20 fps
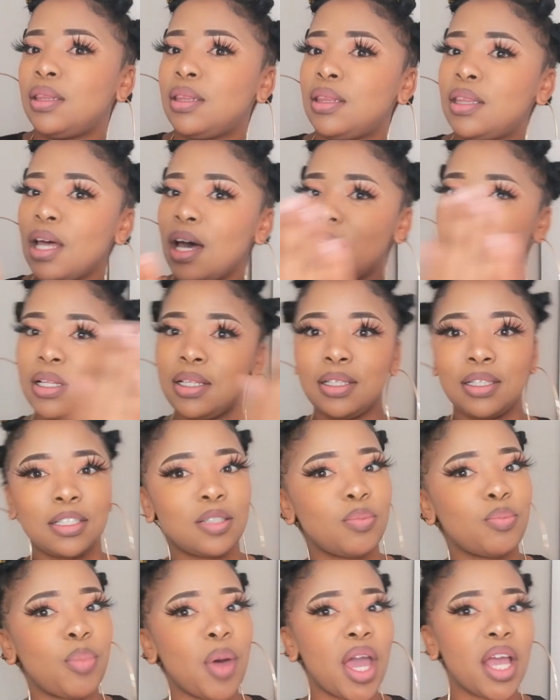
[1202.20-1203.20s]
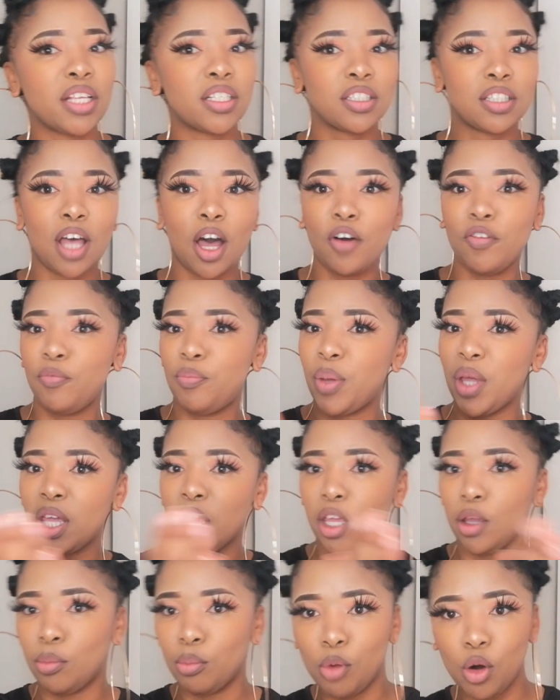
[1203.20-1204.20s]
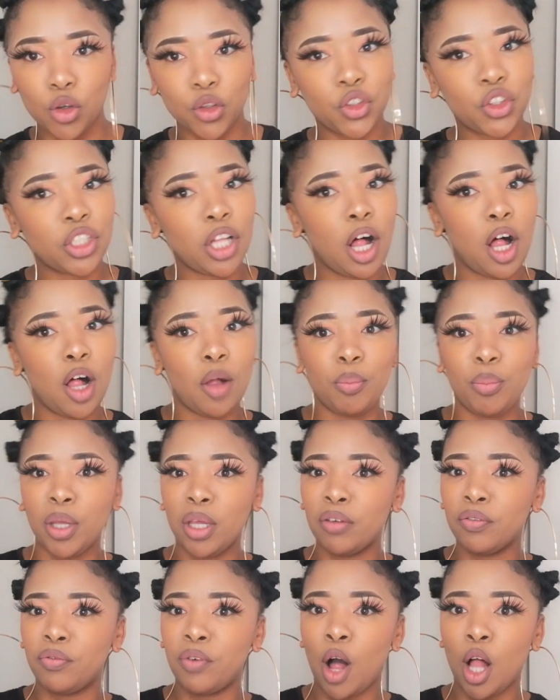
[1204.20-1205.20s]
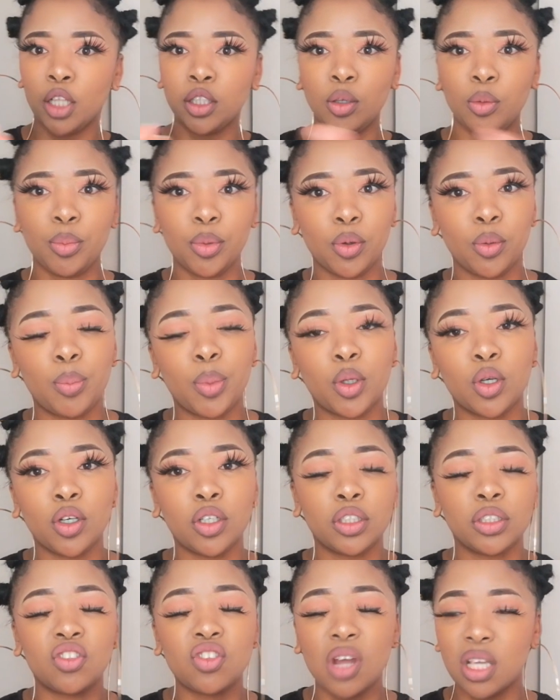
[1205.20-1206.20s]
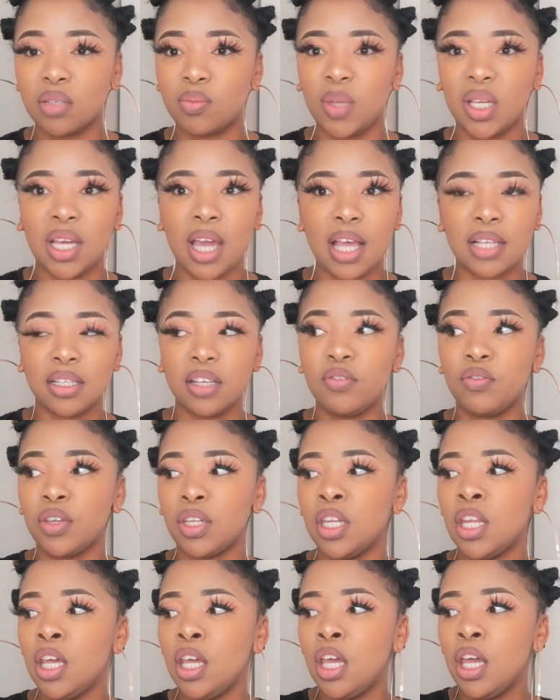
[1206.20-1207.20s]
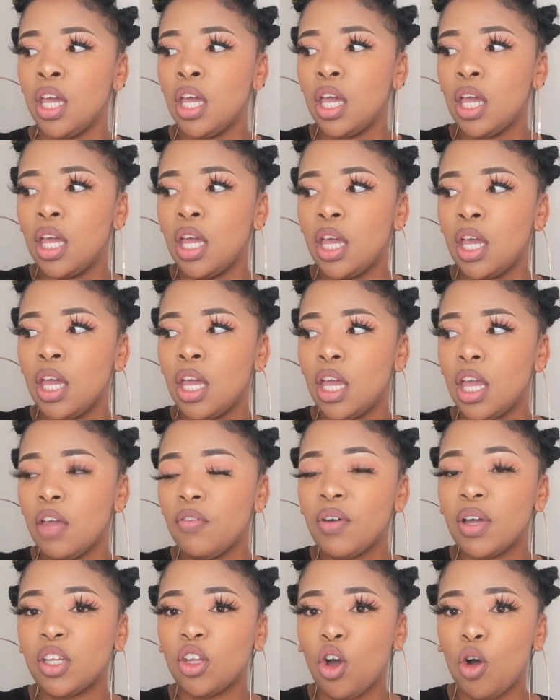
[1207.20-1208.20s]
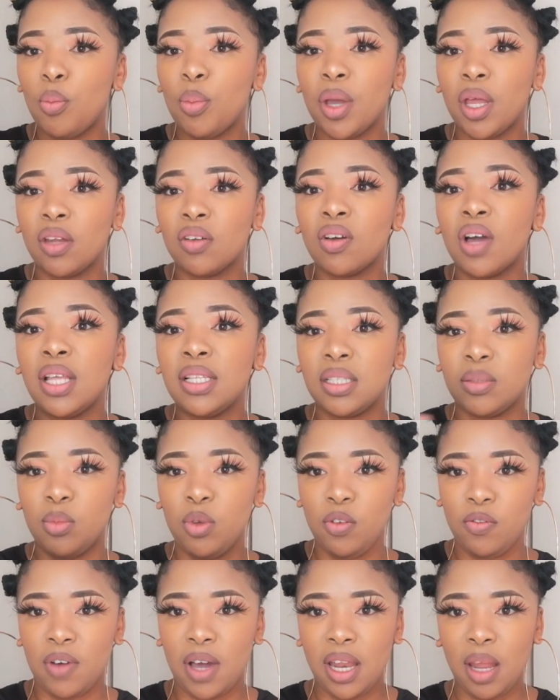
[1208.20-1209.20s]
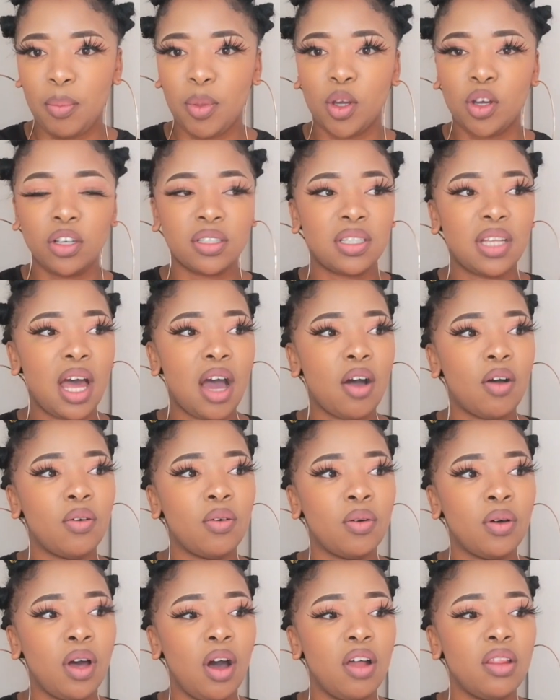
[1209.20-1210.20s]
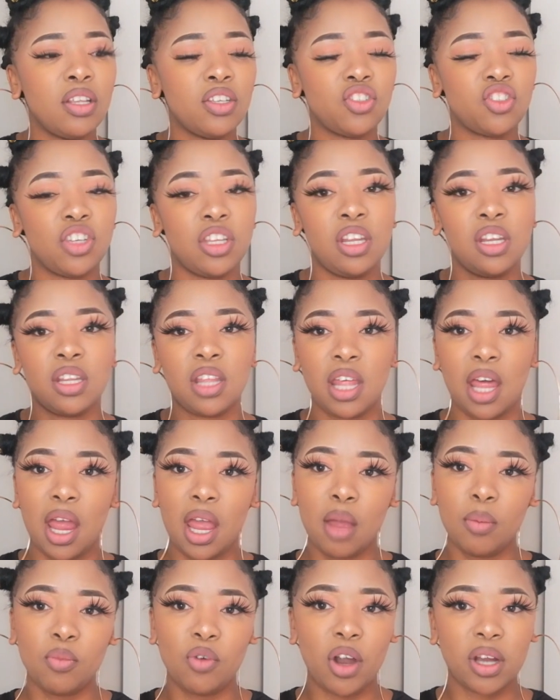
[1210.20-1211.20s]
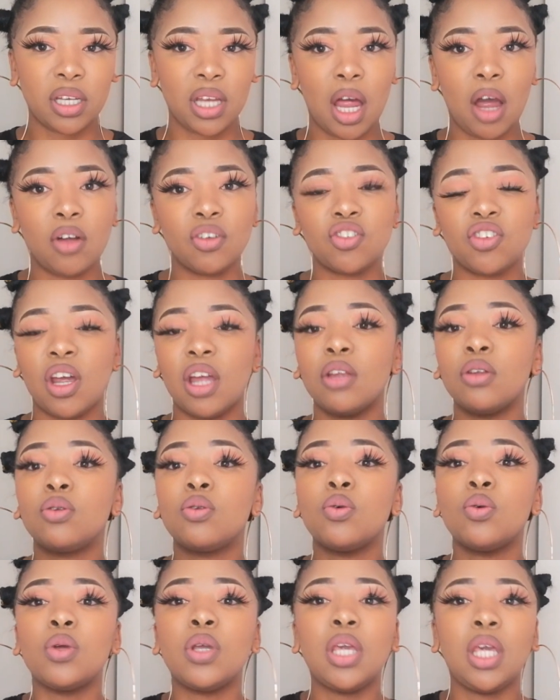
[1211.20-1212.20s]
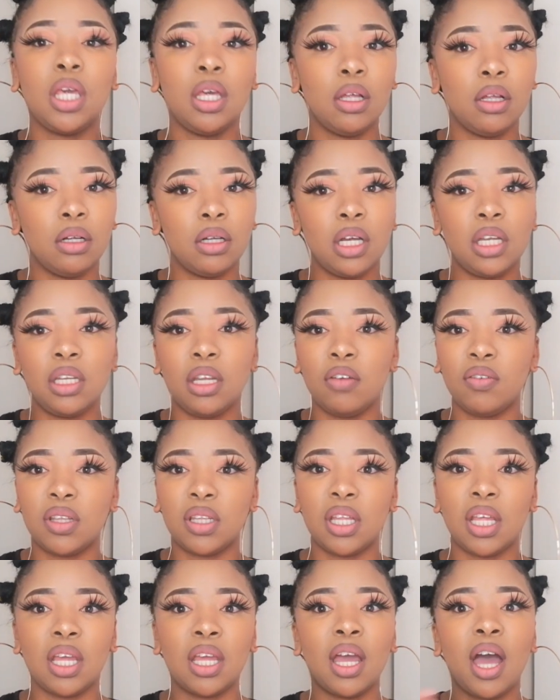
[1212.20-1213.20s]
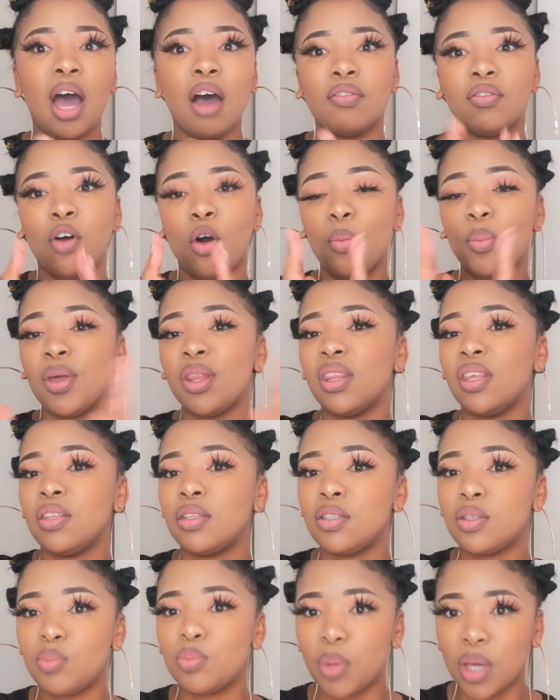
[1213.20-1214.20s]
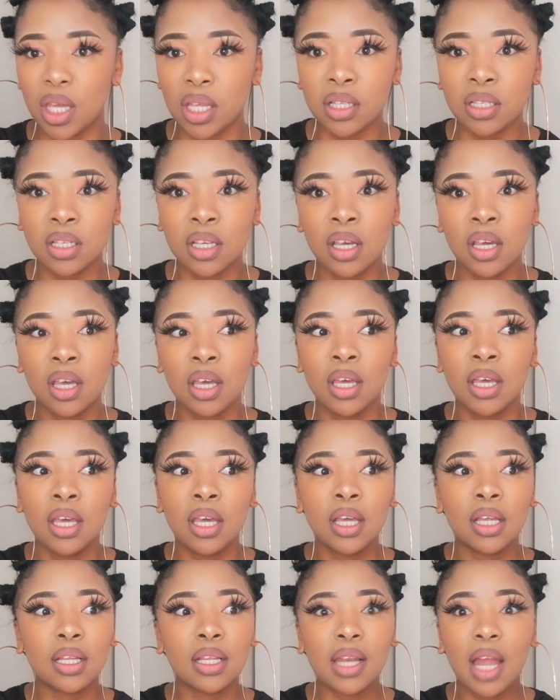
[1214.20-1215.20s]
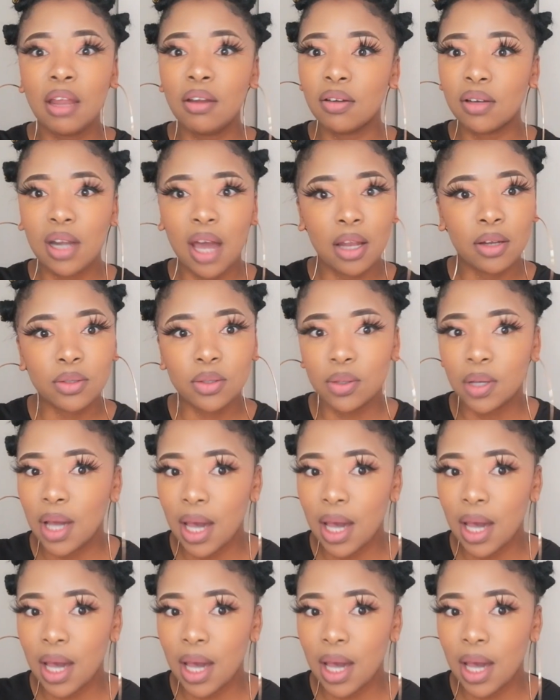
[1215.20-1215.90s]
that space of being emotional, being vulnerable, because trust me guys, if I'd open once a move, because now on this journey that I am right now, trying to heal and everything, I've opened that space. Because